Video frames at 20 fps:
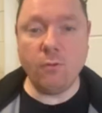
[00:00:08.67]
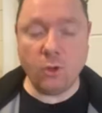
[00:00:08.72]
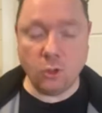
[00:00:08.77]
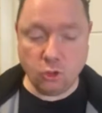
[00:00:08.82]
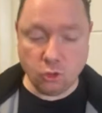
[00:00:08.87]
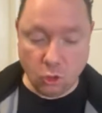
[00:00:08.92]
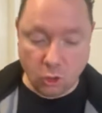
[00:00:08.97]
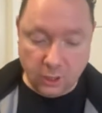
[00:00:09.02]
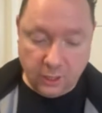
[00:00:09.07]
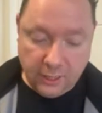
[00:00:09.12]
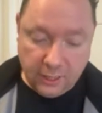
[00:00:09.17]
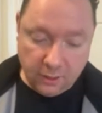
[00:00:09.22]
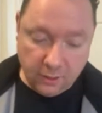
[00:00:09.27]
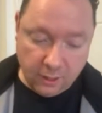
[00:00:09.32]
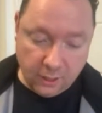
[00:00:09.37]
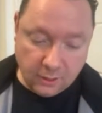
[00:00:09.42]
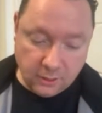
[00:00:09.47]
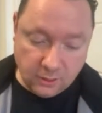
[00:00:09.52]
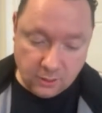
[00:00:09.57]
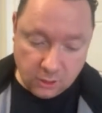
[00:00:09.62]
got drawn here
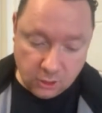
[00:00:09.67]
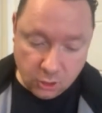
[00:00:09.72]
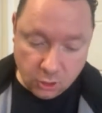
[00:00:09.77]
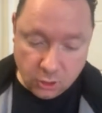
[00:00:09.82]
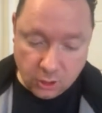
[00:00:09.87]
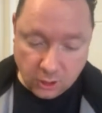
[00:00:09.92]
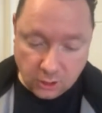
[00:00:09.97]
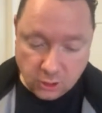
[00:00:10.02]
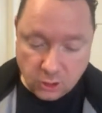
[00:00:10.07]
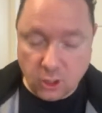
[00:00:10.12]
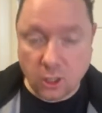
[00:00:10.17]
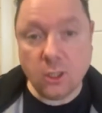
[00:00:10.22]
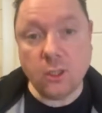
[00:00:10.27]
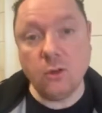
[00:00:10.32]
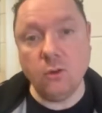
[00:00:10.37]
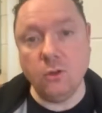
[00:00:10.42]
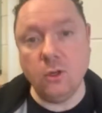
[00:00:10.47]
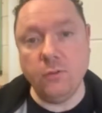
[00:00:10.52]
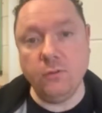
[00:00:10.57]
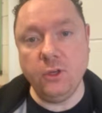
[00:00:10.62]
is the unit
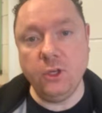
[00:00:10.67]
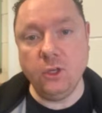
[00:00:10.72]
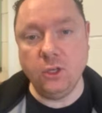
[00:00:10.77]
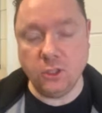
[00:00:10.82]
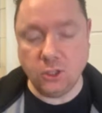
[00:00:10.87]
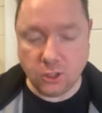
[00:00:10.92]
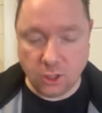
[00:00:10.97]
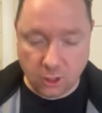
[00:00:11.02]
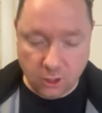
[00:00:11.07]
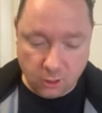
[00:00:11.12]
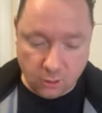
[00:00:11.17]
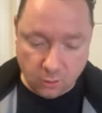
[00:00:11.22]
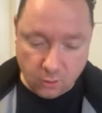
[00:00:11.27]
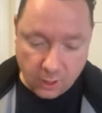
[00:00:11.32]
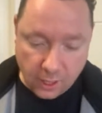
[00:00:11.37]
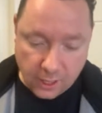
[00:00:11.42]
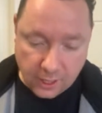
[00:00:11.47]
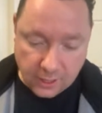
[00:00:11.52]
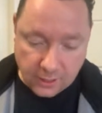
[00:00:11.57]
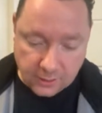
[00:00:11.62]
circle. Now, the unit circle
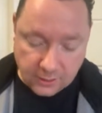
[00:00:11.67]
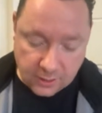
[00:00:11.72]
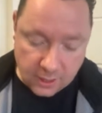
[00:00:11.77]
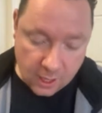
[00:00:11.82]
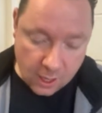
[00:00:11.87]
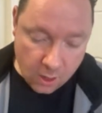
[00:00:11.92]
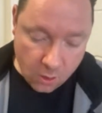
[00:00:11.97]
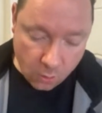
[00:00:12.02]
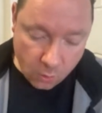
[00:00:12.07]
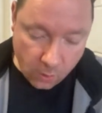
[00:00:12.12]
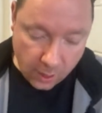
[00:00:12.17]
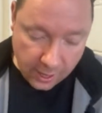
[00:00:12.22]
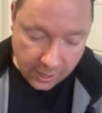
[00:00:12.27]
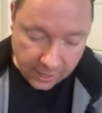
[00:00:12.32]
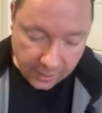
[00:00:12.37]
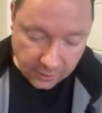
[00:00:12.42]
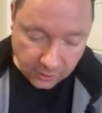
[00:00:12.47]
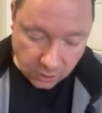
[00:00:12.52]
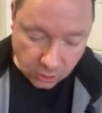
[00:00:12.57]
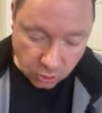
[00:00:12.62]
is
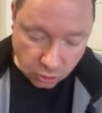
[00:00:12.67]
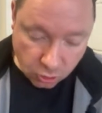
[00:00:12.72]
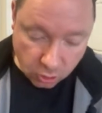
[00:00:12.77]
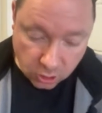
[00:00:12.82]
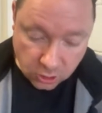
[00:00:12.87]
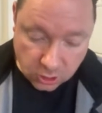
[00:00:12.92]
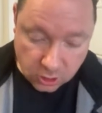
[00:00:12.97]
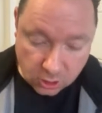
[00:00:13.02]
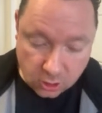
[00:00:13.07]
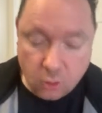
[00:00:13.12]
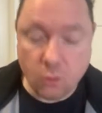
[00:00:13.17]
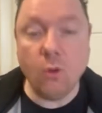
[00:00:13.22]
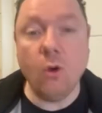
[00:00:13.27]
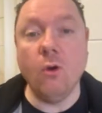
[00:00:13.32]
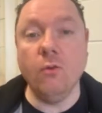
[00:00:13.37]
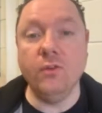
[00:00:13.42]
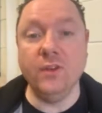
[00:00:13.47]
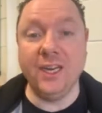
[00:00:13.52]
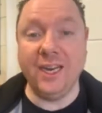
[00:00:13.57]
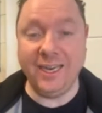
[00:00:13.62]
when you draw a circle
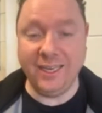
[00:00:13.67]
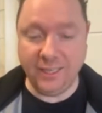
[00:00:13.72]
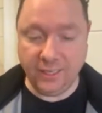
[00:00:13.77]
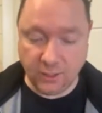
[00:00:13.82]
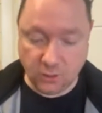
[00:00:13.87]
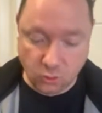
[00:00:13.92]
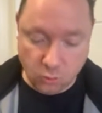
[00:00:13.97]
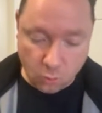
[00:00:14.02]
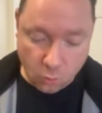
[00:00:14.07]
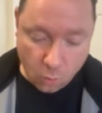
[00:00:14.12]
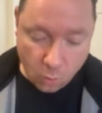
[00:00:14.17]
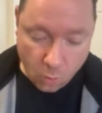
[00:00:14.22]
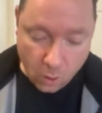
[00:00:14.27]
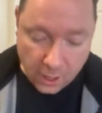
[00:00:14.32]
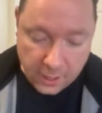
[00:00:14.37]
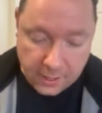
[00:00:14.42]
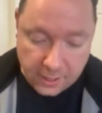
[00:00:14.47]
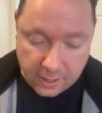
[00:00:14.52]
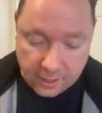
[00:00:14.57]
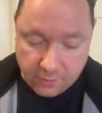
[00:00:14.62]
of radius
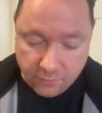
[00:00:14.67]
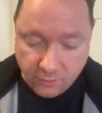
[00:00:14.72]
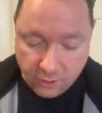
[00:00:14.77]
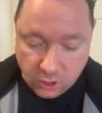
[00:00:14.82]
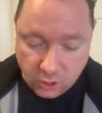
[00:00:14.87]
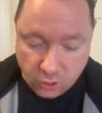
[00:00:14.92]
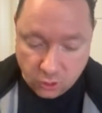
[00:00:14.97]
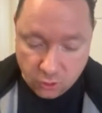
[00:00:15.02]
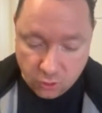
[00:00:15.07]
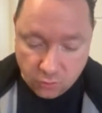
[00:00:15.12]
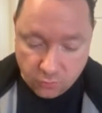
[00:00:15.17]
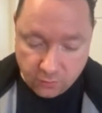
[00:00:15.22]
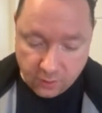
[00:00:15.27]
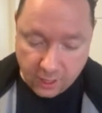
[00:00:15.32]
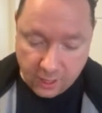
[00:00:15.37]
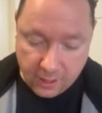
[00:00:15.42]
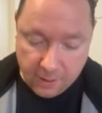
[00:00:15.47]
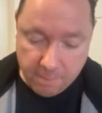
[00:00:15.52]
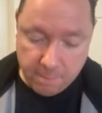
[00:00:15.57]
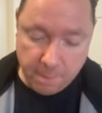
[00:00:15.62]
1. And if you do
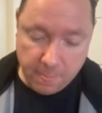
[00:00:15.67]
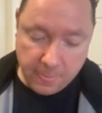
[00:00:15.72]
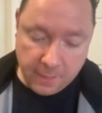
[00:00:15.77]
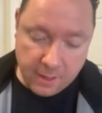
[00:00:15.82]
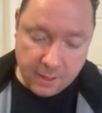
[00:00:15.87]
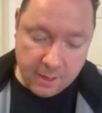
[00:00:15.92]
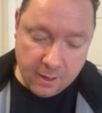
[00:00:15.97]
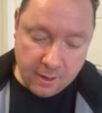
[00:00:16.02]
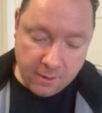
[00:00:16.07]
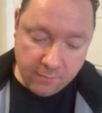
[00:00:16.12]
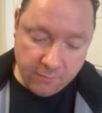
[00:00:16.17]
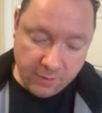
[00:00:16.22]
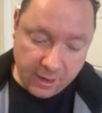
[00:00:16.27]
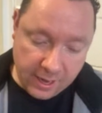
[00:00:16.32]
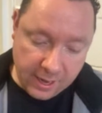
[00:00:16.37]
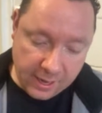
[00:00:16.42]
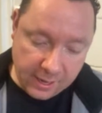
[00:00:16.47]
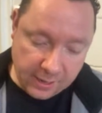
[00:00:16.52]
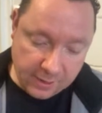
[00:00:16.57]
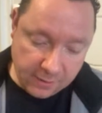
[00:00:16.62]
that,
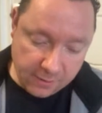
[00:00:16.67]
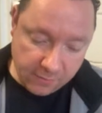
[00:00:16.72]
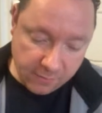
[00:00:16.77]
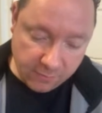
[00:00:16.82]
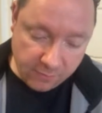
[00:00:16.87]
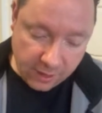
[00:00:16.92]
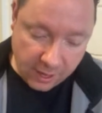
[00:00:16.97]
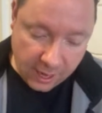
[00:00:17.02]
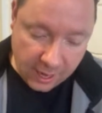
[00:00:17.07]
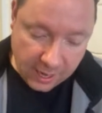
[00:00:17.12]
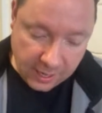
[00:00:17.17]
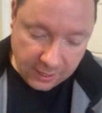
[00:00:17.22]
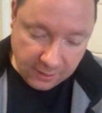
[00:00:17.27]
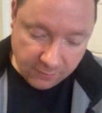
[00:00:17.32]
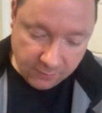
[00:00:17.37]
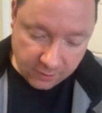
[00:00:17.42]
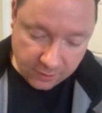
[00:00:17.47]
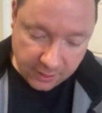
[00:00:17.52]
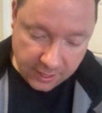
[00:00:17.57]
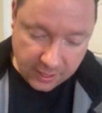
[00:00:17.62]
then the height,
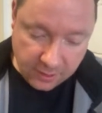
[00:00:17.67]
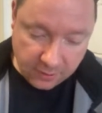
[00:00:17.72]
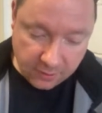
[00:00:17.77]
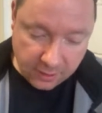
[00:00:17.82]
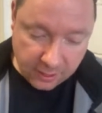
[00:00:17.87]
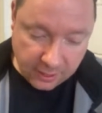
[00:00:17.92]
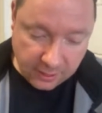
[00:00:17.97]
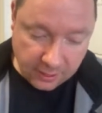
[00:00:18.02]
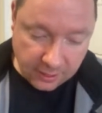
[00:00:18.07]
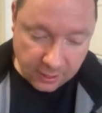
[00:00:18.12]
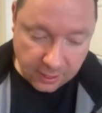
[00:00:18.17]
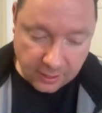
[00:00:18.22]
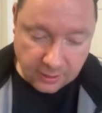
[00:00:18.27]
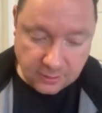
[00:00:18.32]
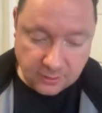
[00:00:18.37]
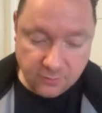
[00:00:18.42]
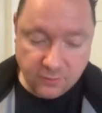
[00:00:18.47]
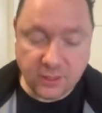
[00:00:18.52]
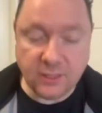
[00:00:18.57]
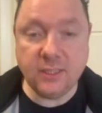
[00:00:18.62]
the red line,
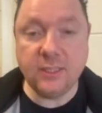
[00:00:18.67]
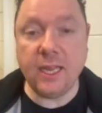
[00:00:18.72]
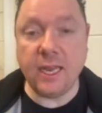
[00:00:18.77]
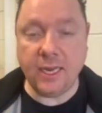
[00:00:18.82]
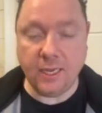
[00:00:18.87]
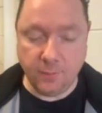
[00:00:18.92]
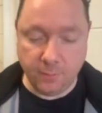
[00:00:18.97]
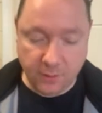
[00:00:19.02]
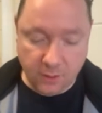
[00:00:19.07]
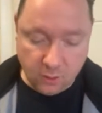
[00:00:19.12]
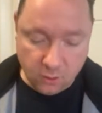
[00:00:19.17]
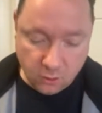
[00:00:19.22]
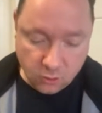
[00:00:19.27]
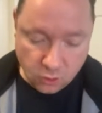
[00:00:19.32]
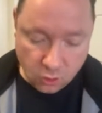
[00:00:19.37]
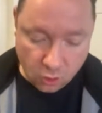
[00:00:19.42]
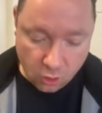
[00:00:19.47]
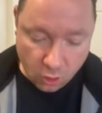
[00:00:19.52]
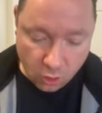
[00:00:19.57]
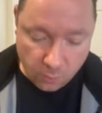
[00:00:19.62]
is the sine, because
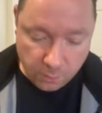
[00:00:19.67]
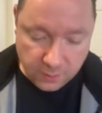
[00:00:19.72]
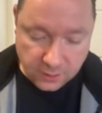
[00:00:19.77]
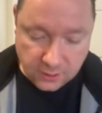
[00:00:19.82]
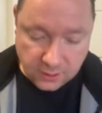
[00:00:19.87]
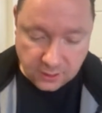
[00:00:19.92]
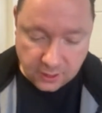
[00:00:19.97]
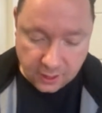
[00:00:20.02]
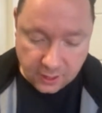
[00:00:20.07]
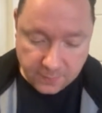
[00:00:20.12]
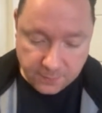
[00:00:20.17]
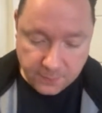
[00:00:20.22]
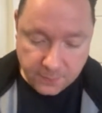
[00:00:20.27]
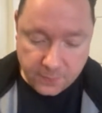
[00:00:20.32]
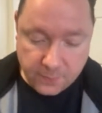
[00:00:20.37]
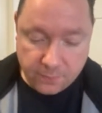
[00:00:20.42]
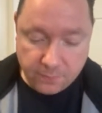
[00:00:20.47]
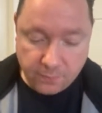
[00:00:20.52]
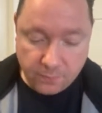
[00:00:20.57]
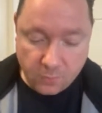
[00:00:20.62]
opposite
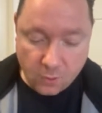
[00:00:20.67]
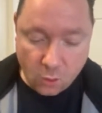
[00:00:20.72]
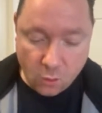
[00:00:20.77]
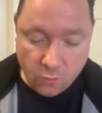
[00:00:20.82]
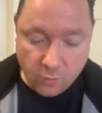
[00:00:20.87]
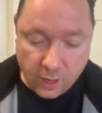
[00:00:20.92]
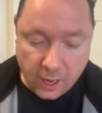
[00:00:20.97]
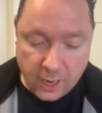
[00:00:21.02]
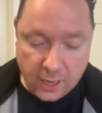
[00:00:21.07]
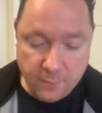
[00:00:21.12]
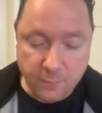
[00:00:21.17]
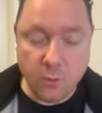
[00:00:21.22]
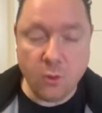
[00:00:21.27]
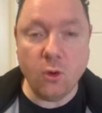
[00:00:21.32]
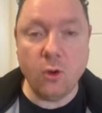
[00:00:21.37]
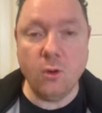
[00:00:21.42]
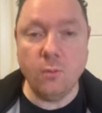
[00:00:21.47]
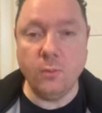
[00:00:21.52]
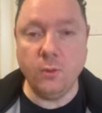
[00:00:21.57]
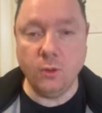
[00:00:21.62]
over
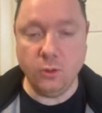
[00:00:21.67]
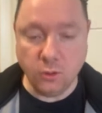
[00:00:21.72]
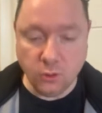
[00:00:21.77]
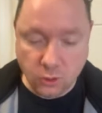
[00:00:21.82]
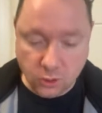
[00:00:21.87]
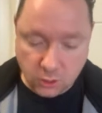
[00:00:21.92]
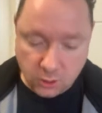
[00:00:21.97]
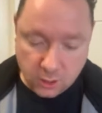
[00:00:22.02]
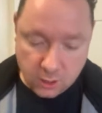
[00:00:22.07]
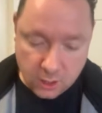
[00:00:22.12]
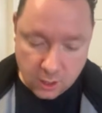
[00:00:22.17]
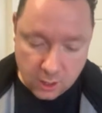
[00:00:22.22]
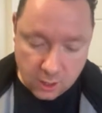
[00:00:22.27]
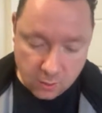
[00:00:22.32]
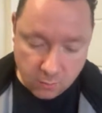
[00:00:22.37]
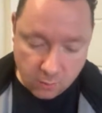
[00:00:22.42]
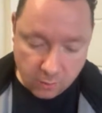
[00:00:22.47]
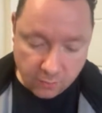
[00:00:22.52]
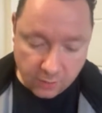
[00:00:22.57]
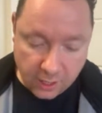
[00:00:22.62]
hypotenuse,
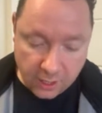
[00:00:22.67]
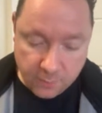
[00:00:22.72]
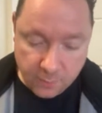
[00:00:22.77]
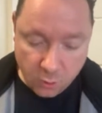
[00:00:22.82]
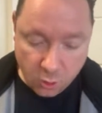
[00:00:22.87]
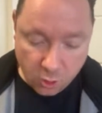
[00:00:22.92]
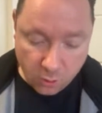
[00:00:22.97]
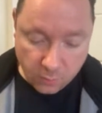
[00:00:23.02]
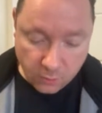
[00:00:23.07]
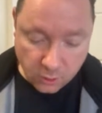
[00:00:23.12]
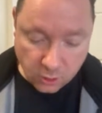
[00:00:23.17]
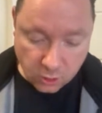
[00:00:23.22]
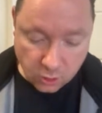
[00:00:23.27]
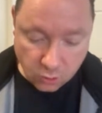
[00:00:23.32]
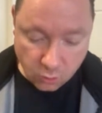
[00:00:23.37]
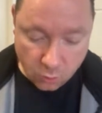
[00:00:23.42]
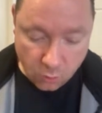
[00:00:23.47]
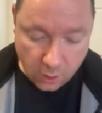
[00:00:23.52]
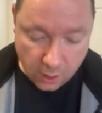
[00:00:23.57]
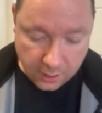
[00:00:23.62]
where the hypotenuse is
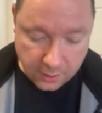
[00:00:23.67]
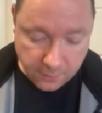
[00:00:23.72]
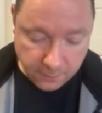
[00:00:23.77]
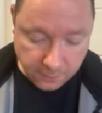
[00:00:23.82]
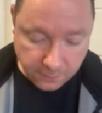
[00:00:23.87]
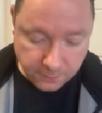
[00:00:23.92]
1,